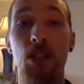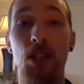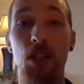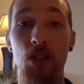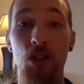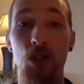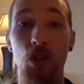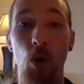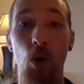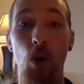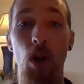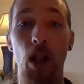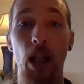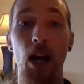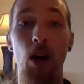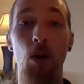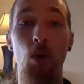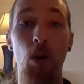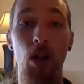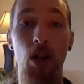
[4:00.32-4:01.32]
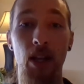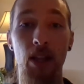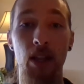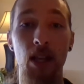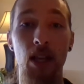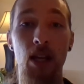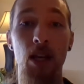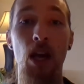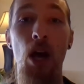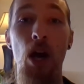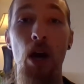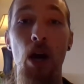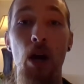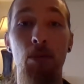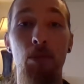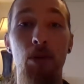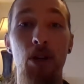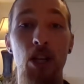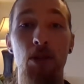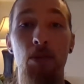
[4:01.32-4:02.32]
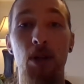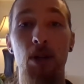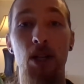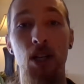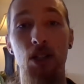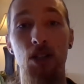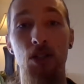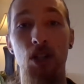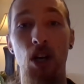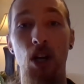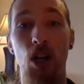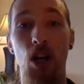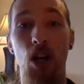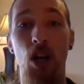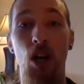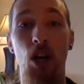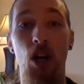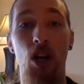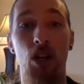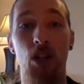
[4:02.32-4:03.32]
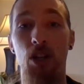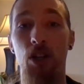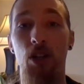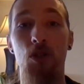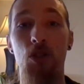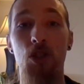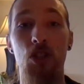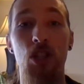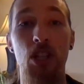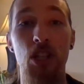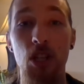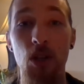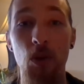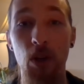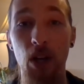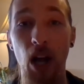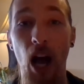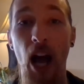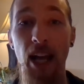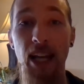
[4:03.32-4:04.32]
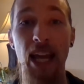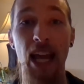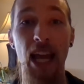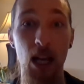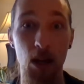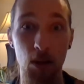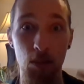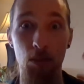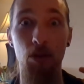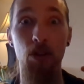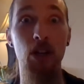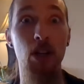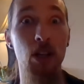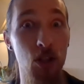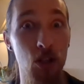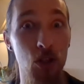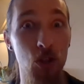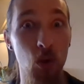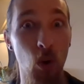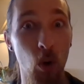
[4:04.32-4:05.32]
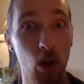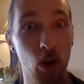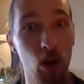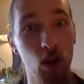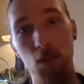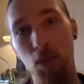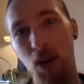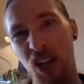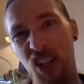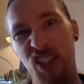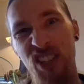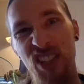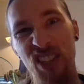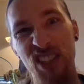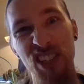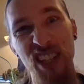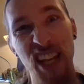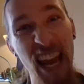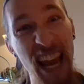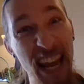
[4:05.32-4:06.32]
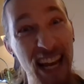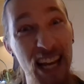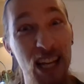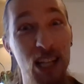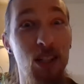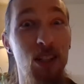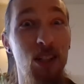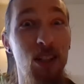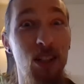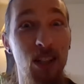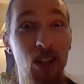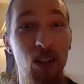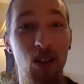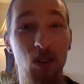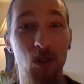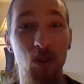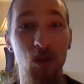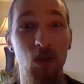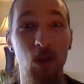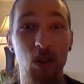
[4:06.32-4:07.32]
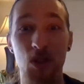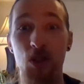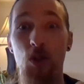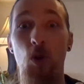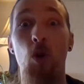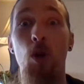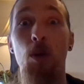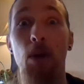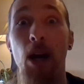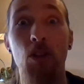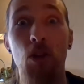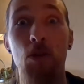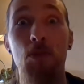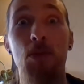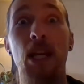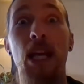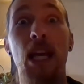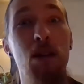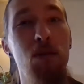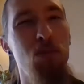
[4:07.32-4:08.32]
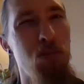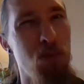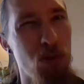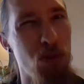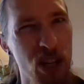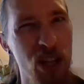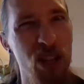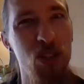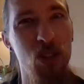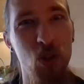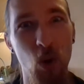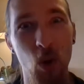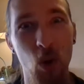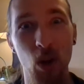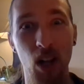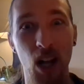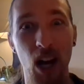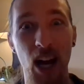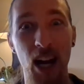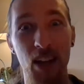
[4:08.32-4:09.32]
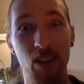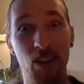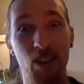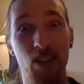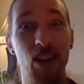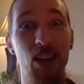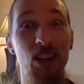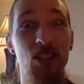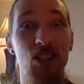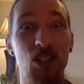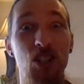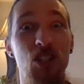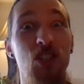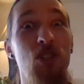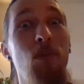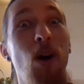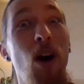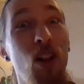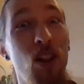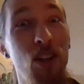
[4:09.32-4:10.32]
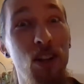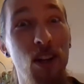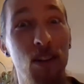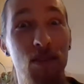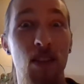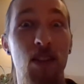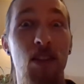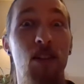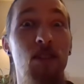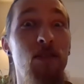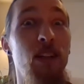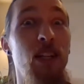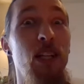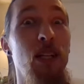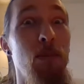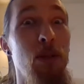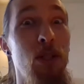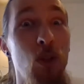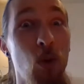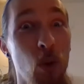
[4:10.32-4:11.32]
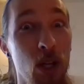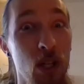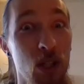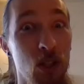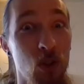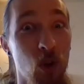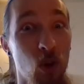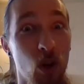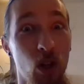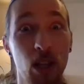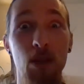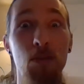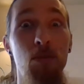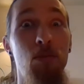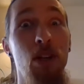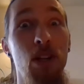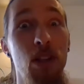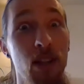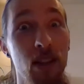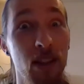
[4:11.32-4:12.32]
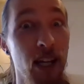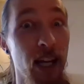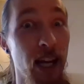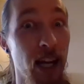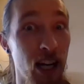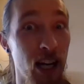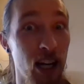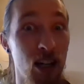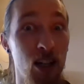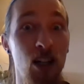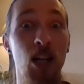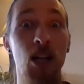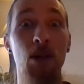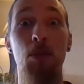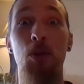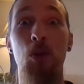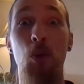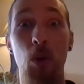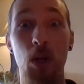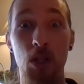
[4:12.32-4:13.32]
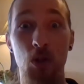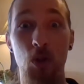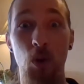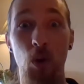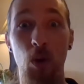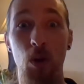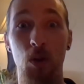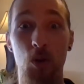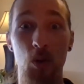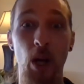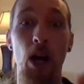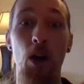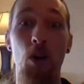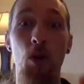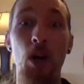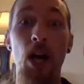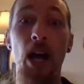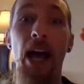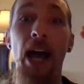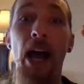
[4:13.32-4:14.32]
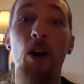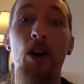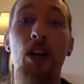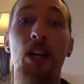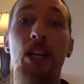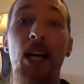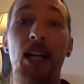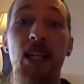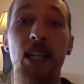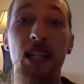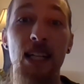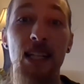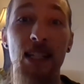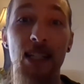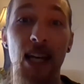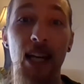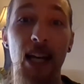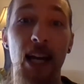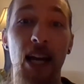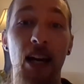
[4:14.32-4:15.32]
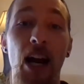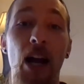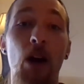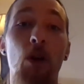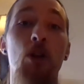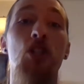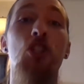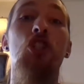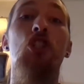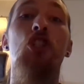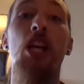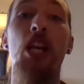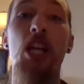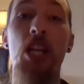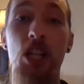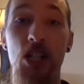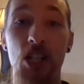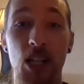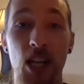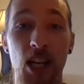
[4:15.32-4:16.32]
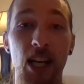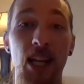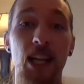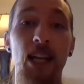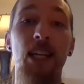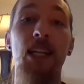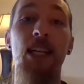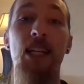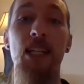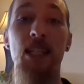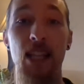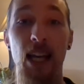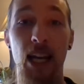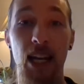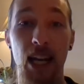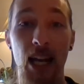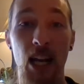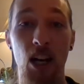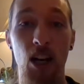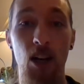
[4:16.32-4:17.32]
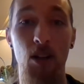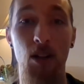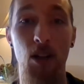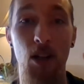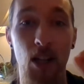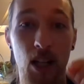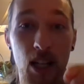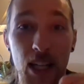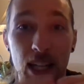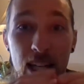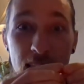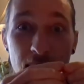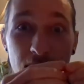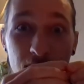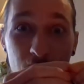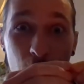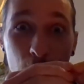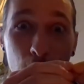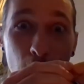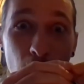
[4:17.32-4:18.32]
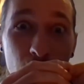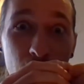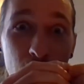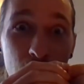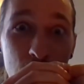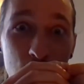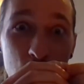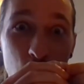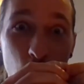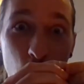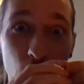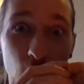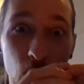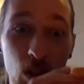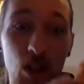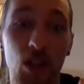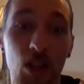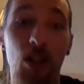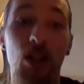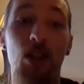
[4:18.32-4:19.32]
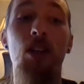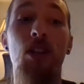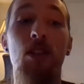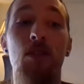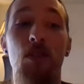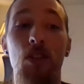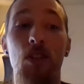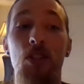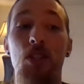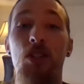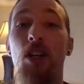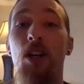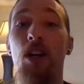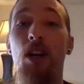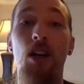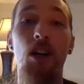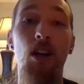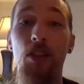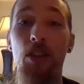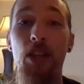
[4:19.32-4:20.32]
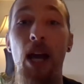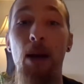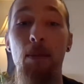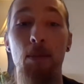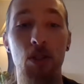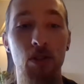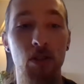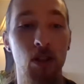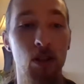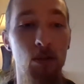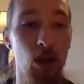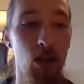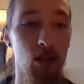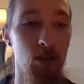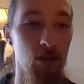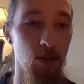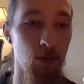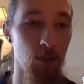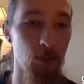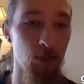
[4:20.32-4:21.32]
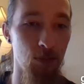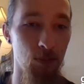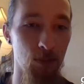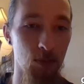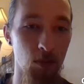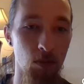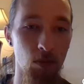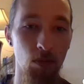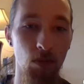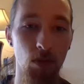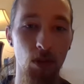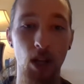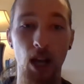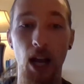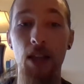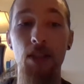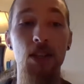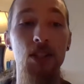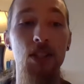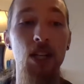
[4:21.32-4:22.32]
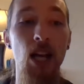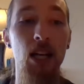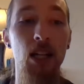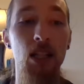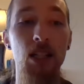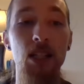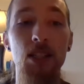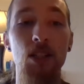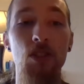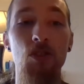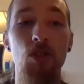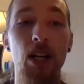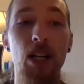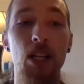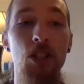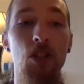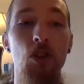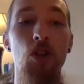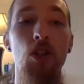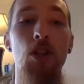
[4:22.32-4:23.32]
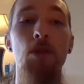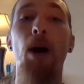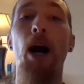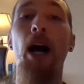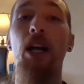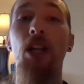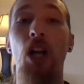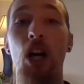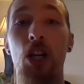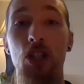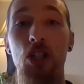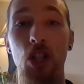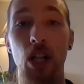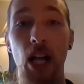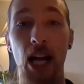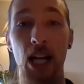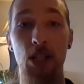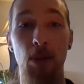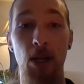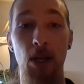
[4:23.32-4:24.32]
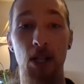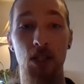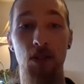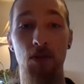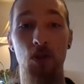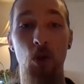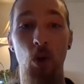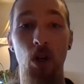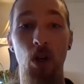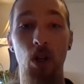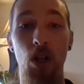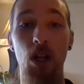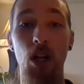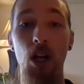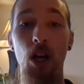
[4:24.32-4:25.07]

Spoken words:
the soil, how well can they breathe, because just like you and I can't breathe soil, bugs can't, soil microbes can't breathe soil either. They're just small enough that they're fitting between soil and breathing the air between soil. So how connected is that air, how exchanged is that air in that little pocket of soil versus the atmosphere above? And this kind of leads us right into the biological aspects of soil.